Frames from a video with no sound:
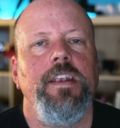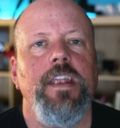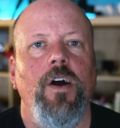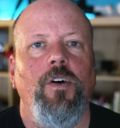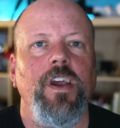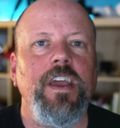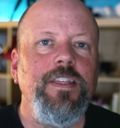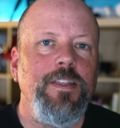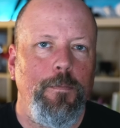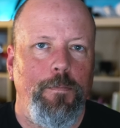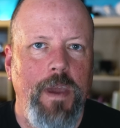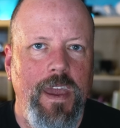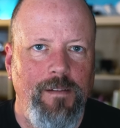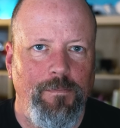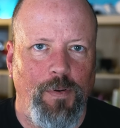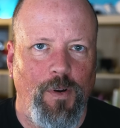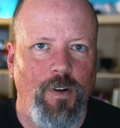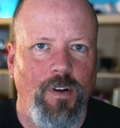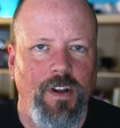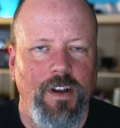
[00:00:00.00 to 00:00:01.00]
Now, in the
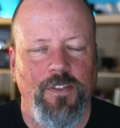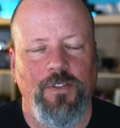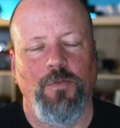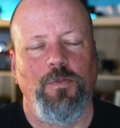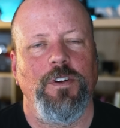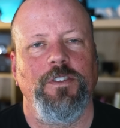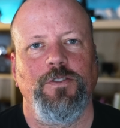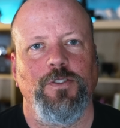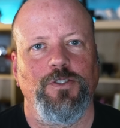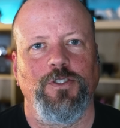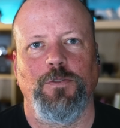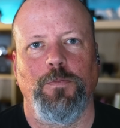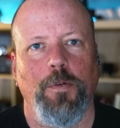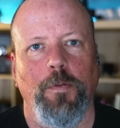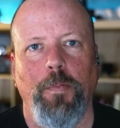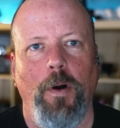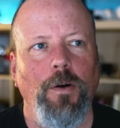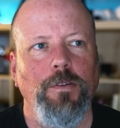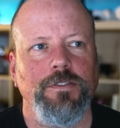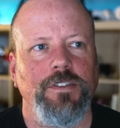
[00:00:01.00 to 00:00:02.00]
paper, the researcher
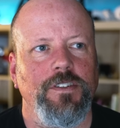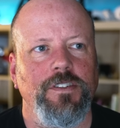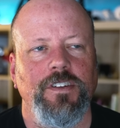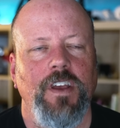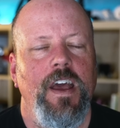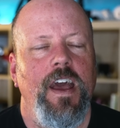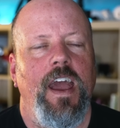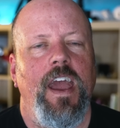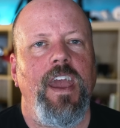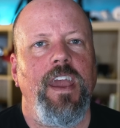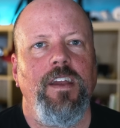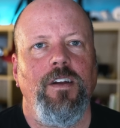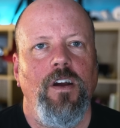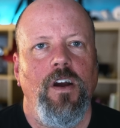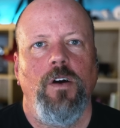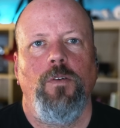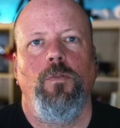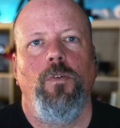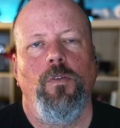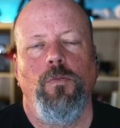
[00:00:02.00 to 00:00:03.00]
proposes a
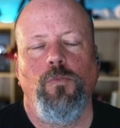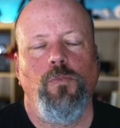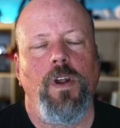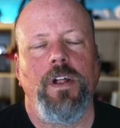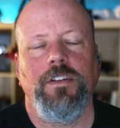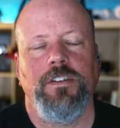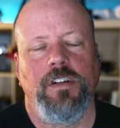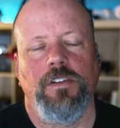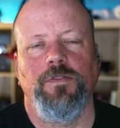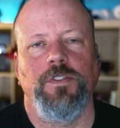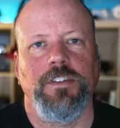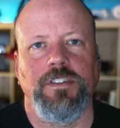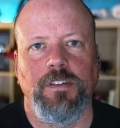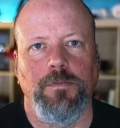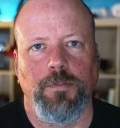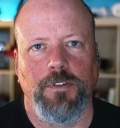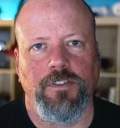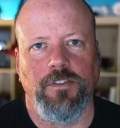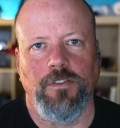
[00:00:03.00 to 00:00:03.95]
relatively simple